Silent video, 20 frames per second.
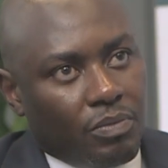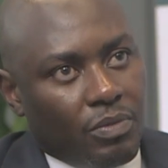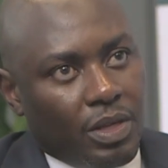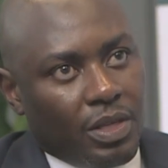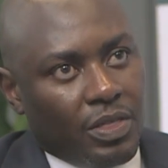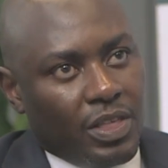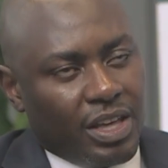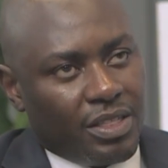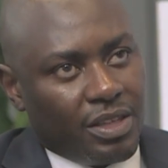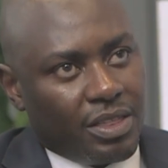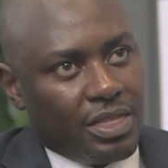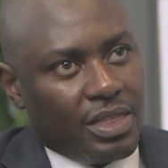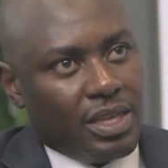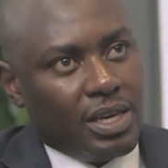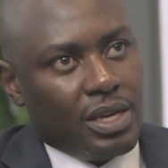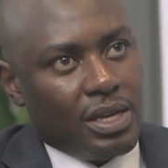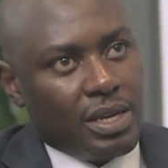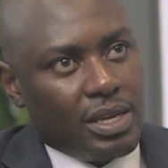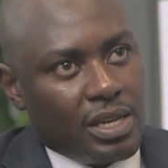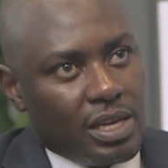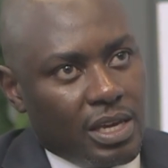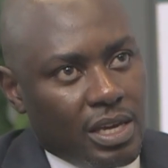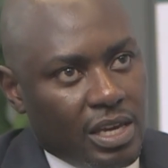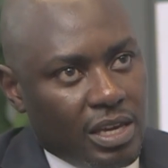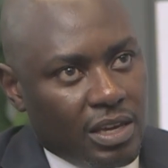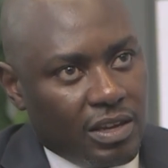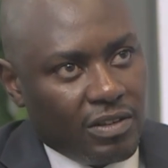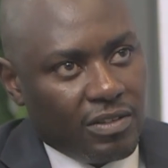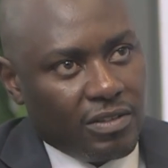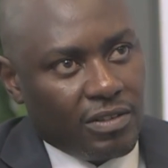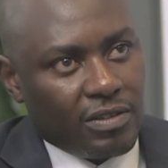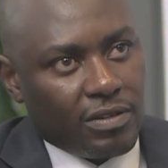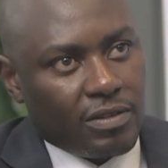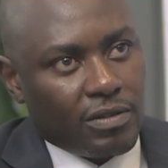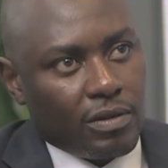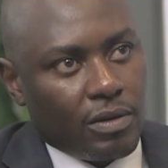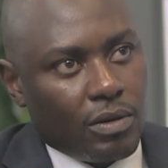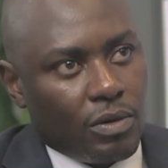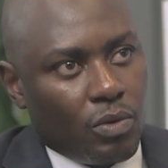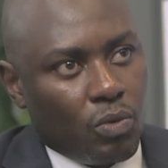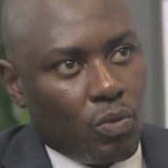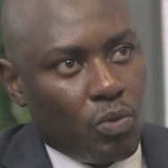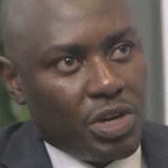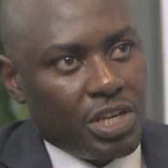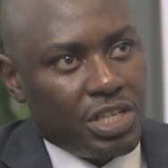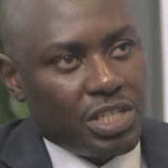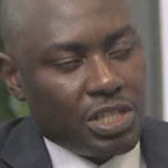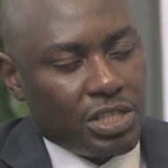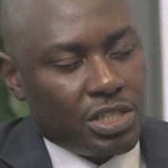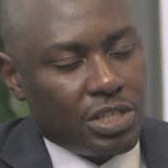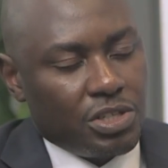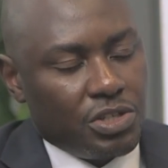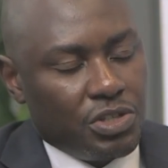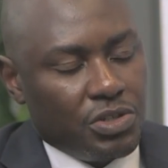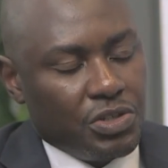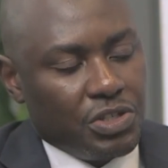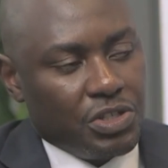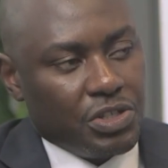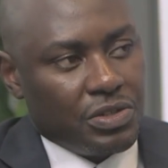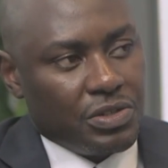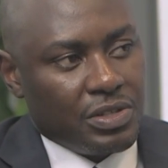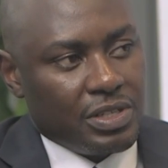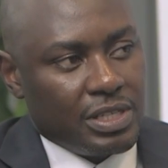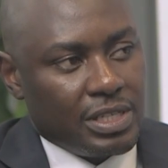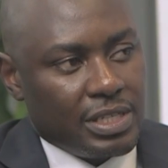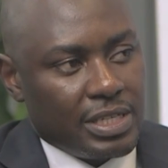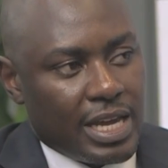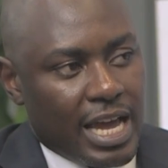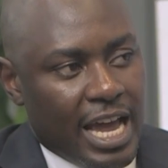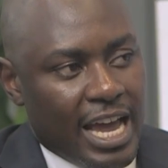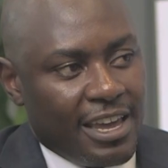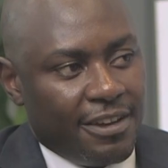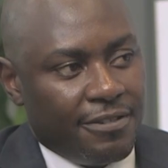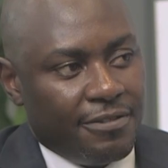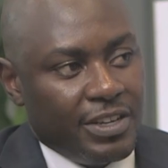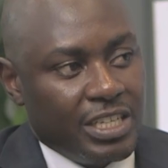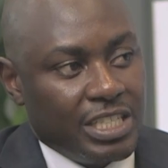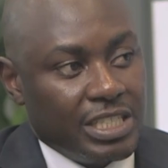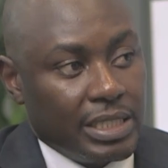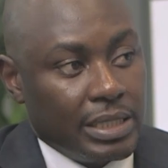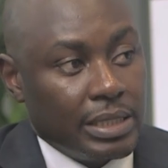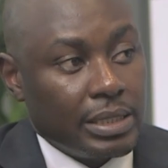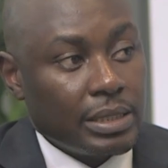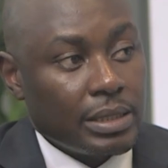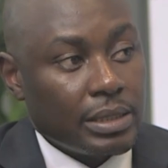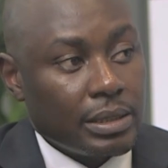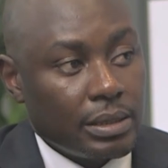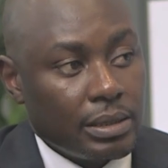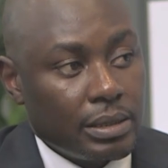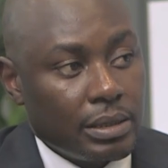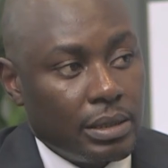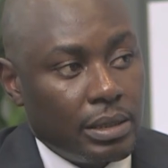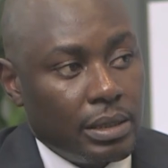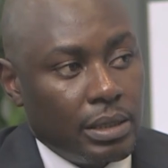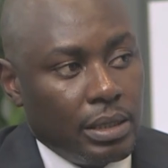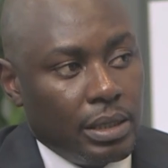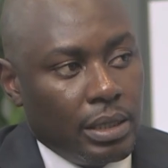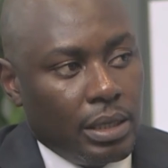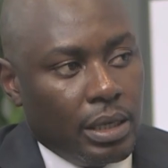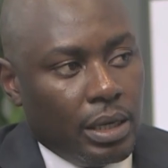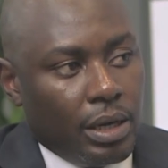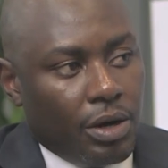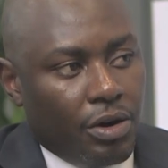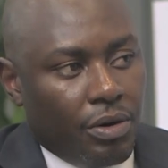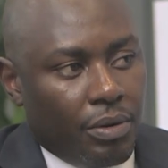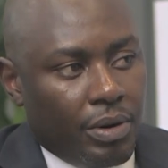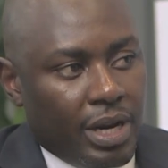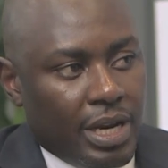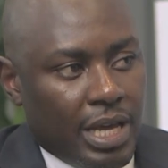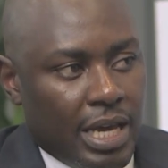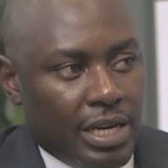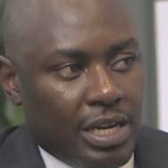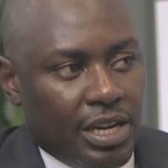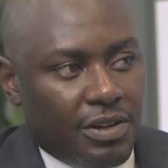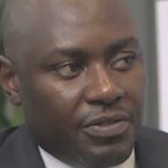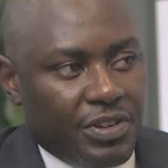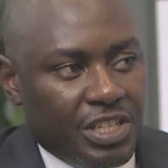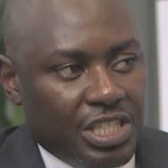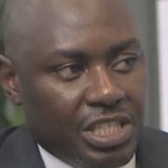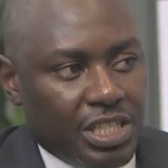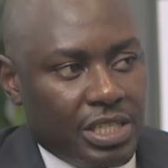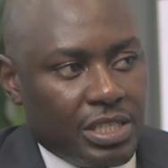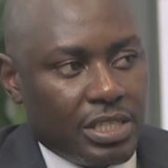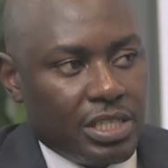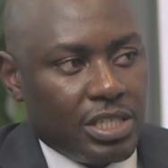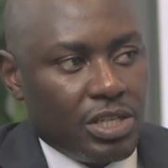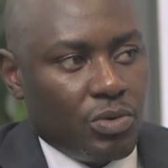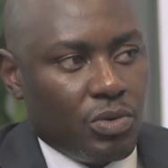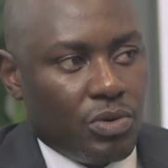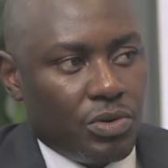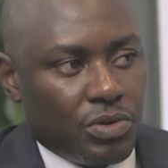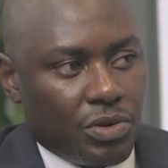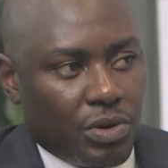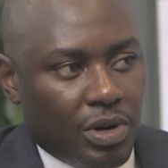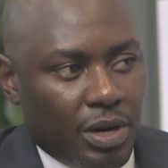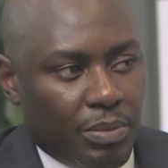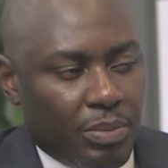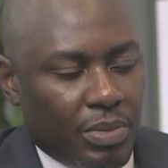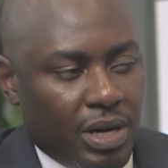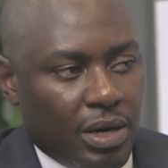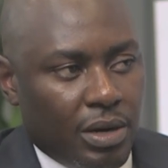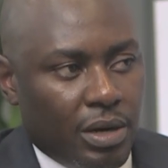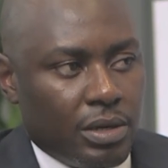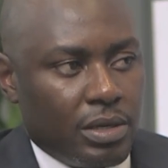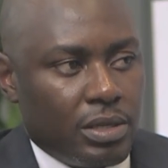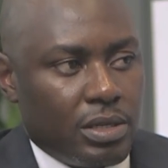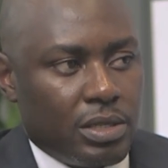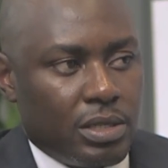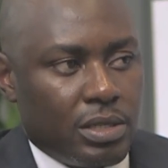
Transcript: The other thing is which institutions are efficient, right? And in efficiency, we'll talk about